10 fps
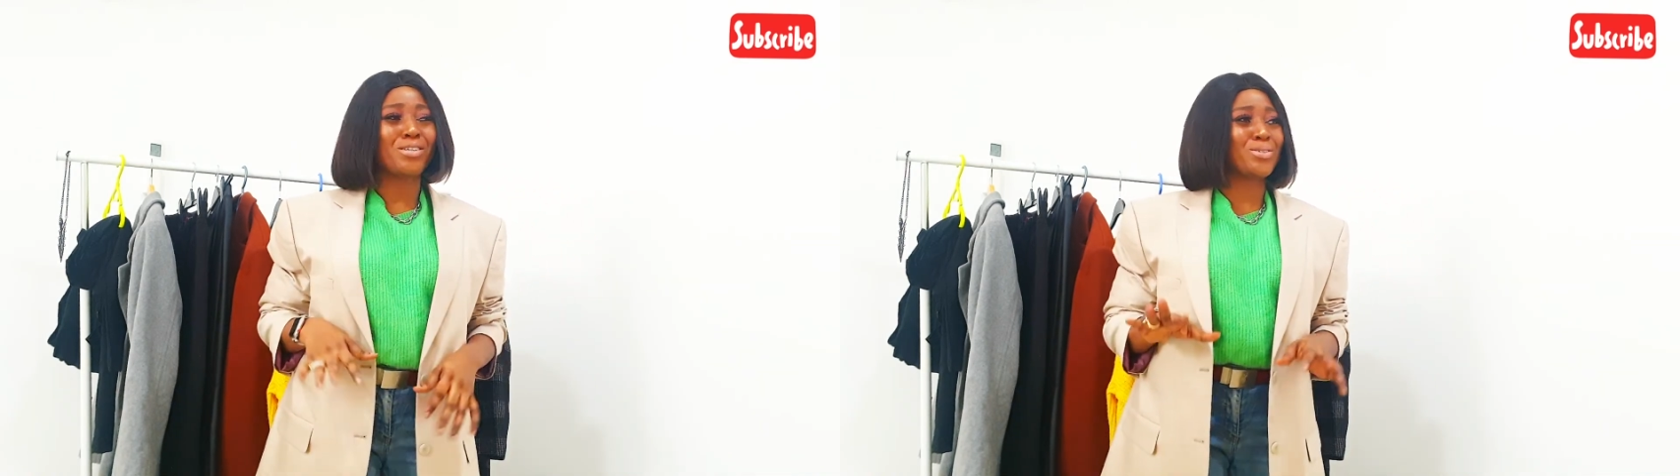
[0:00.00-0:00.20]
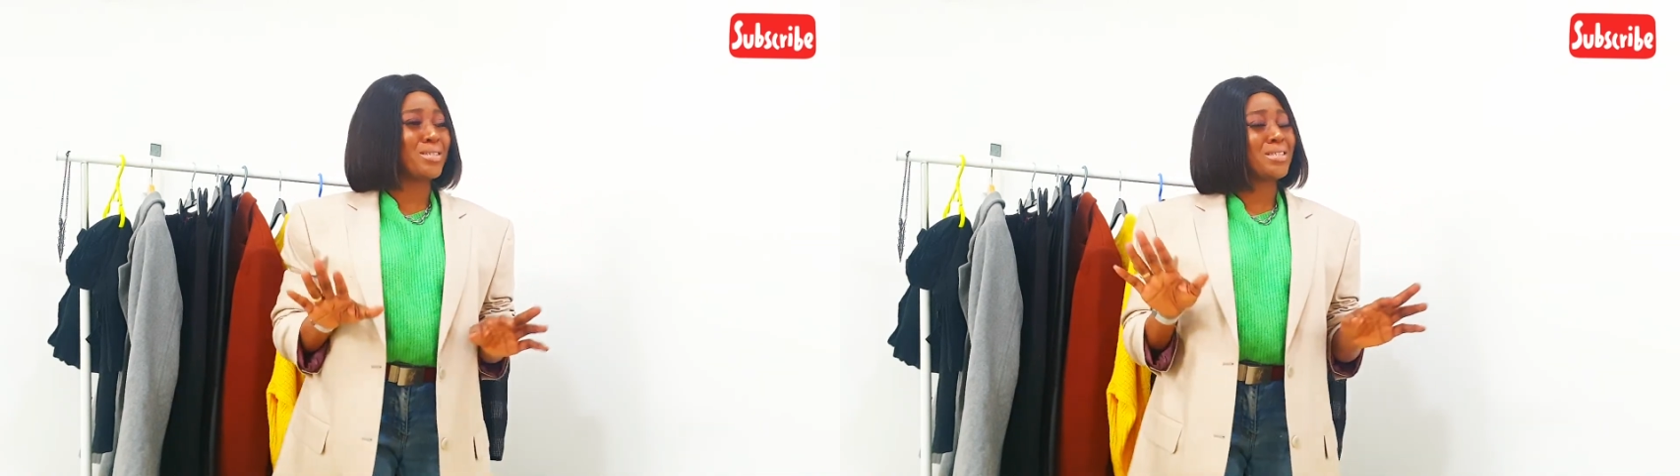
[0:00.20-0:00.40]

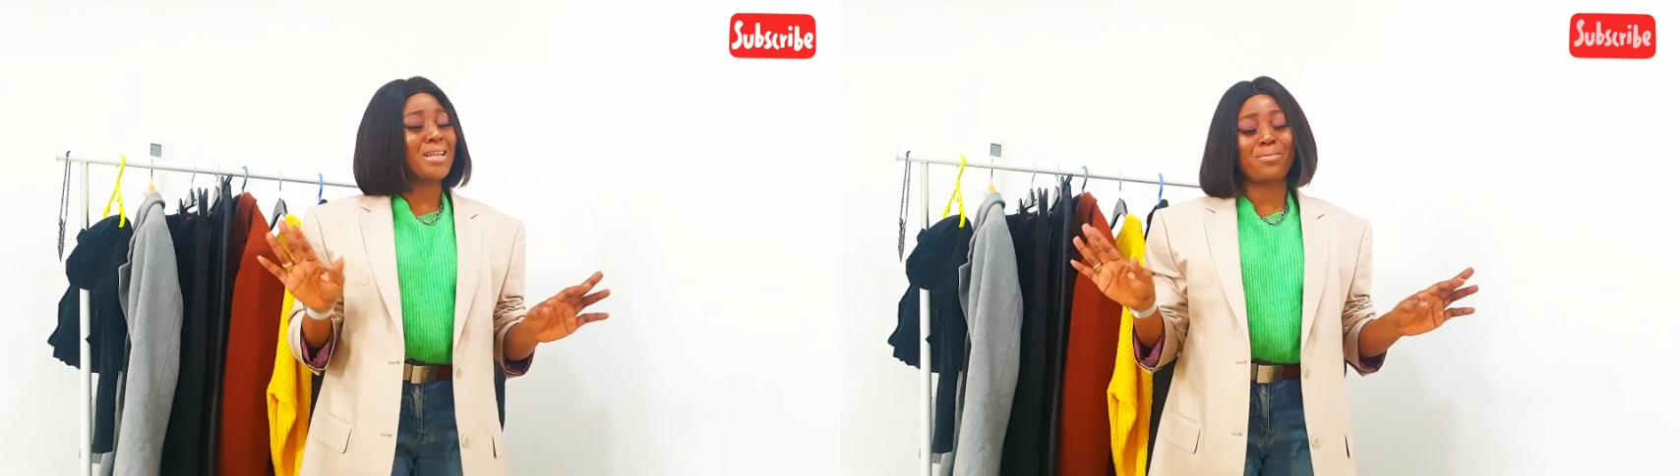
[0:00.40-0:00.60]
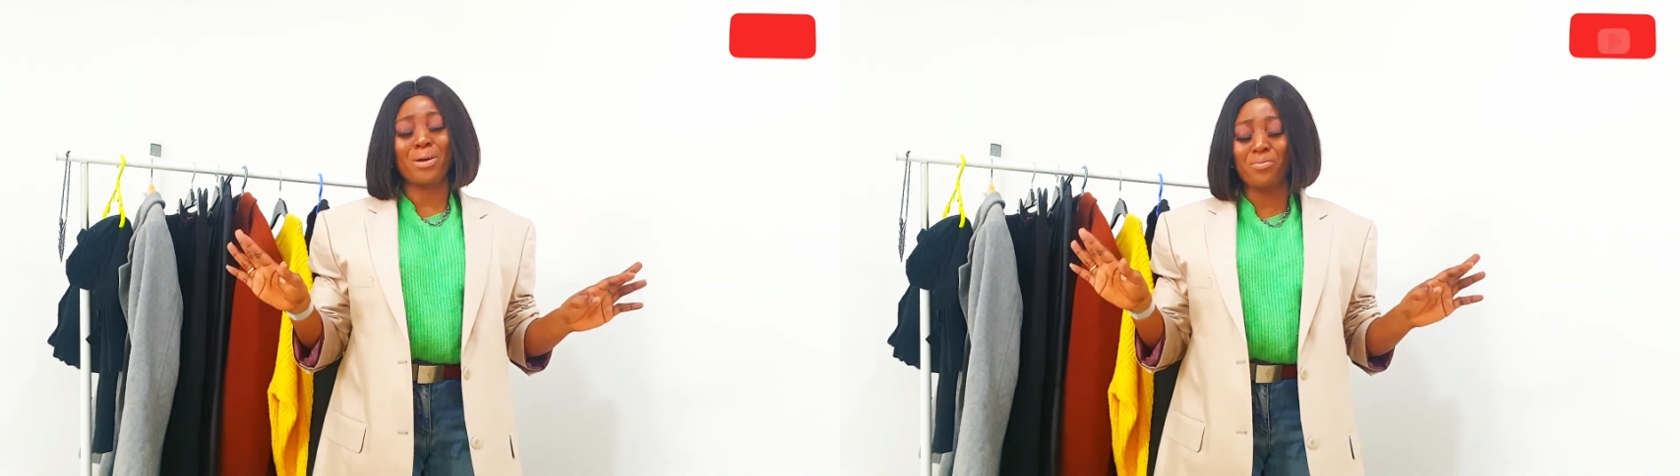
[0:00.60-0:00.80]
is just
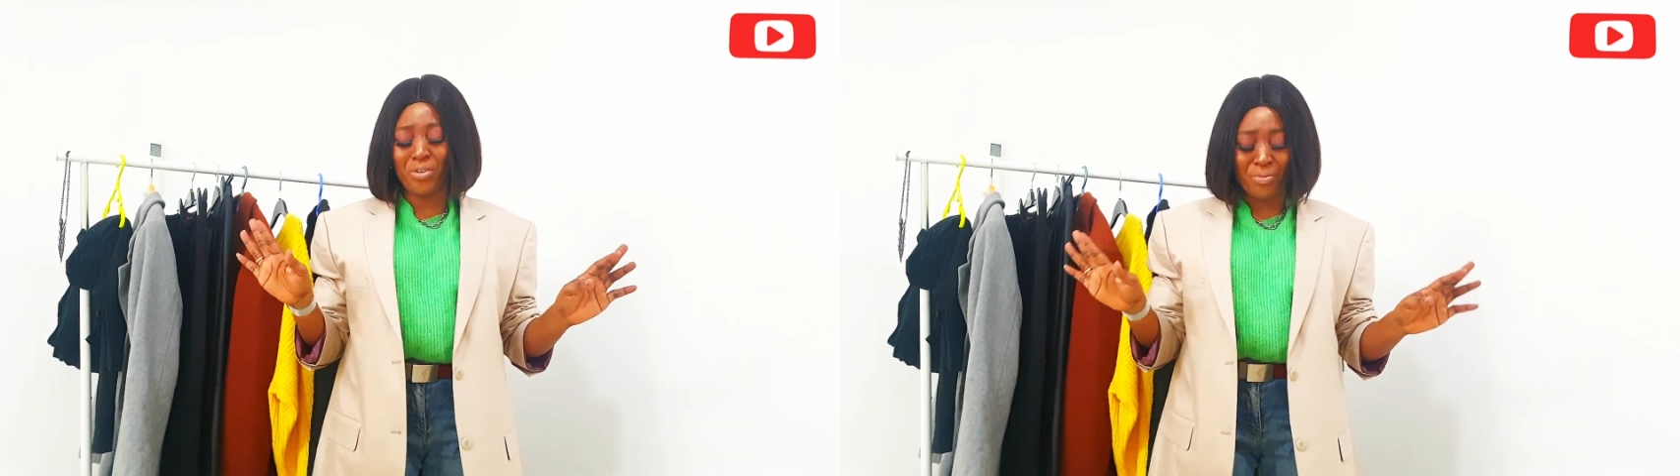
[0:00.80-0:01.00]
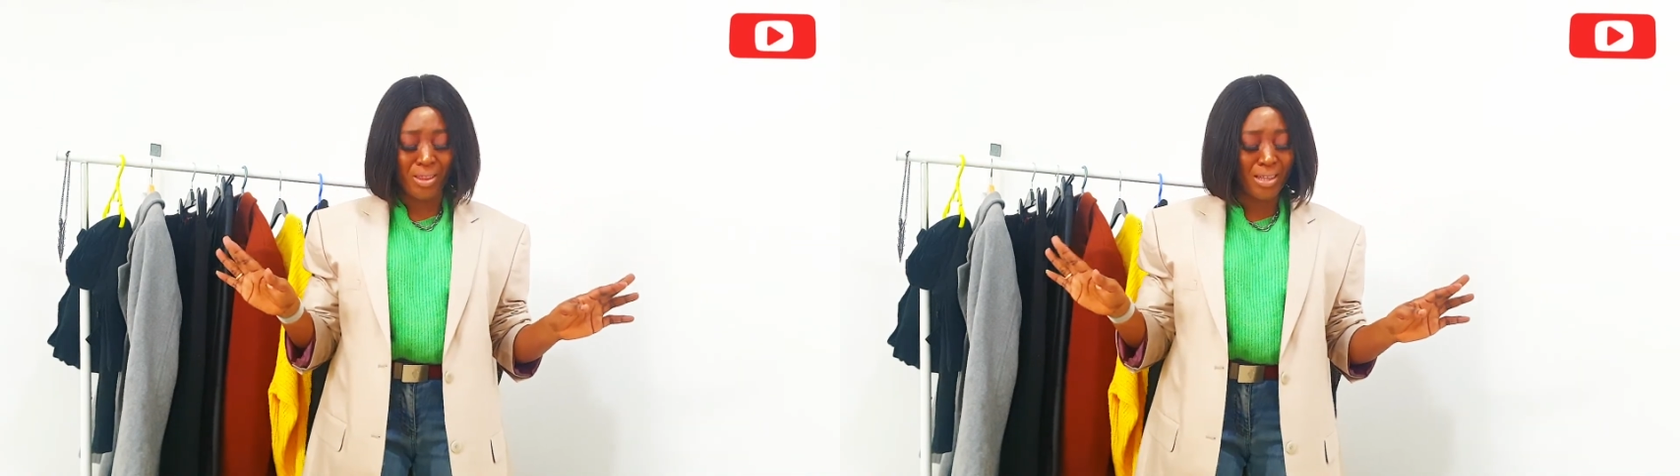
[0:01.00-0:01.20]
like my
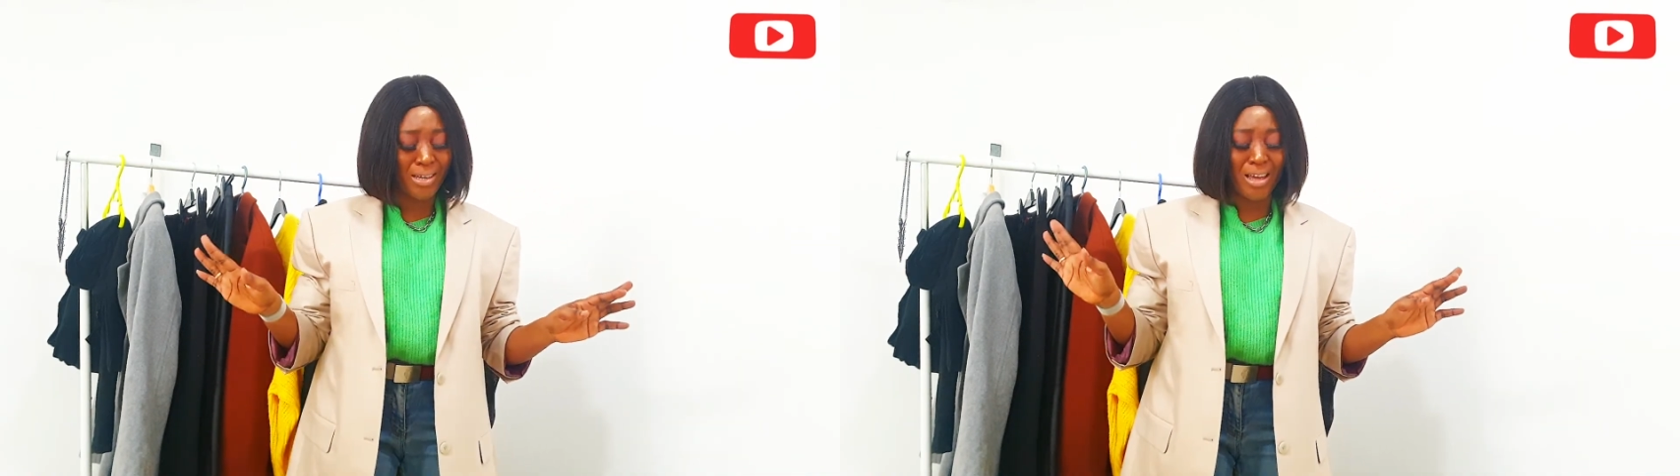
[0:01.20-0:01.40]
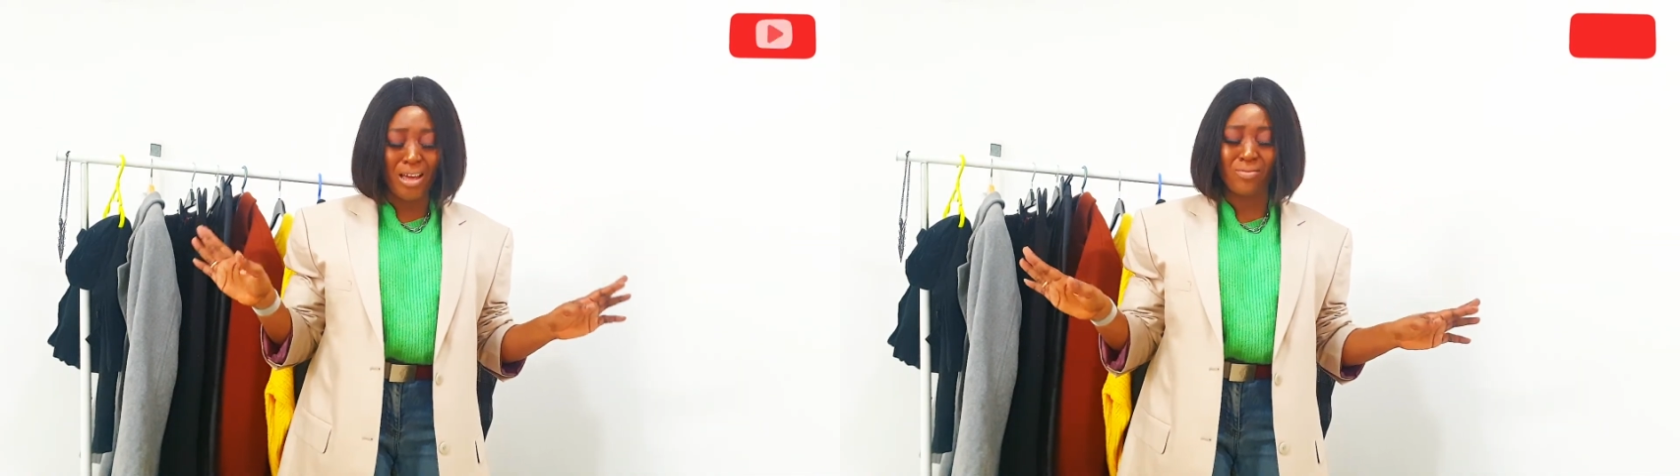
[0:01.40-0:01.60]
favorite
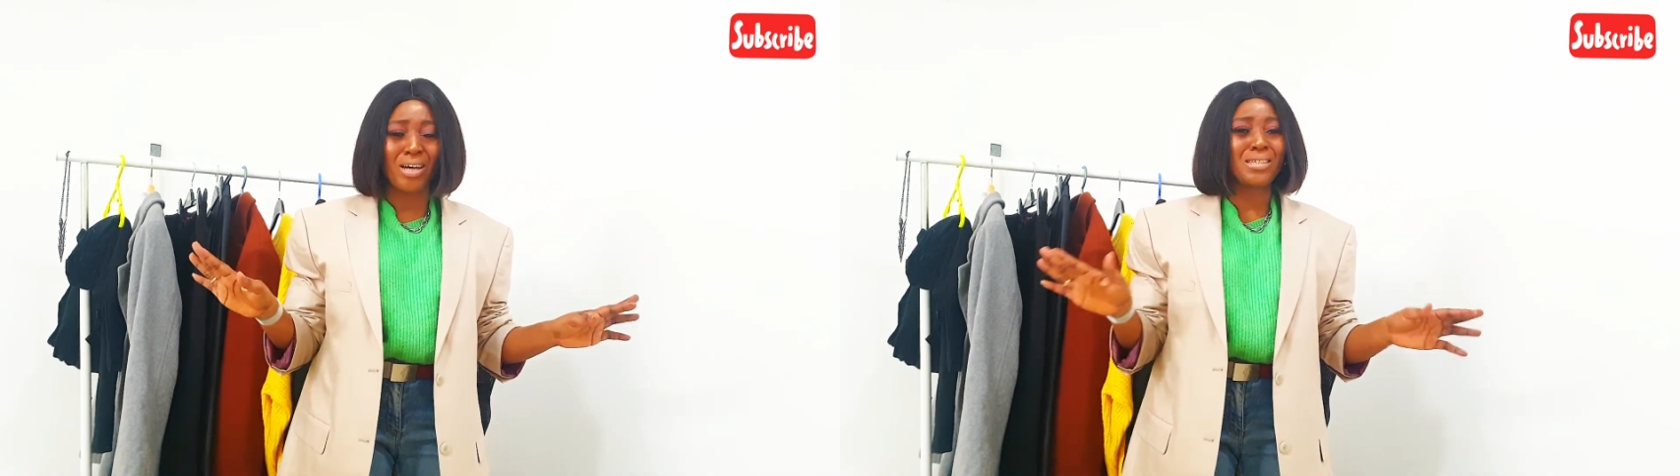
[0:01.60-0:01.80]
thing ever.